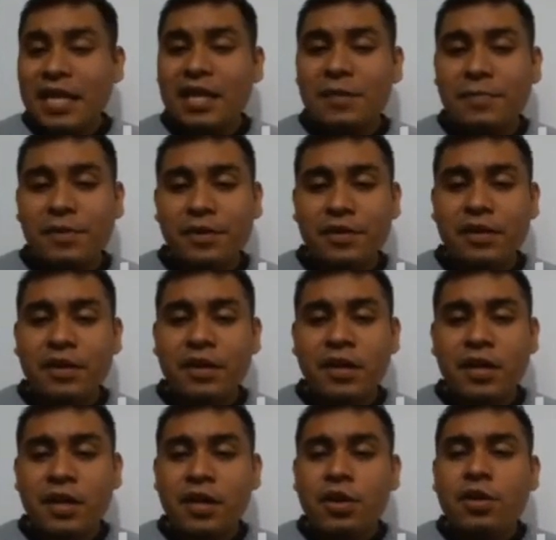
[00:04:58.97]
clipper.
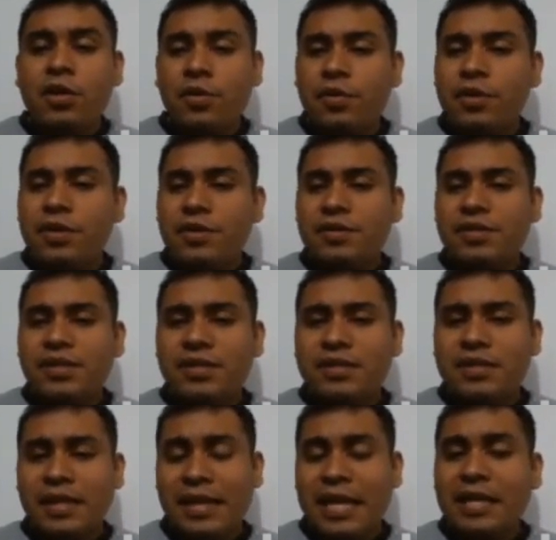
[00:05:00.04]
Who uses
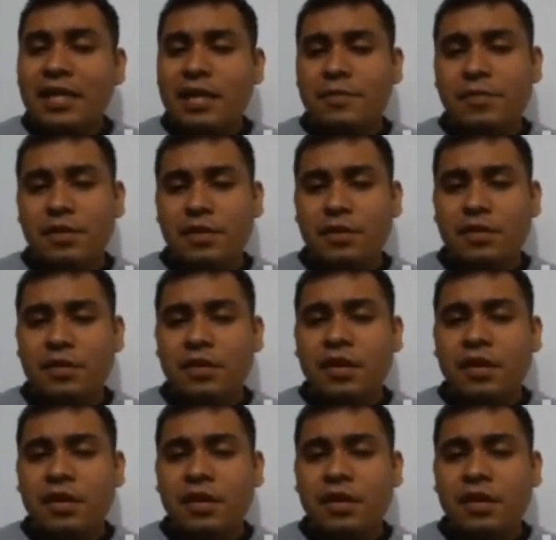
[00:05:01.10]
the nail clipper?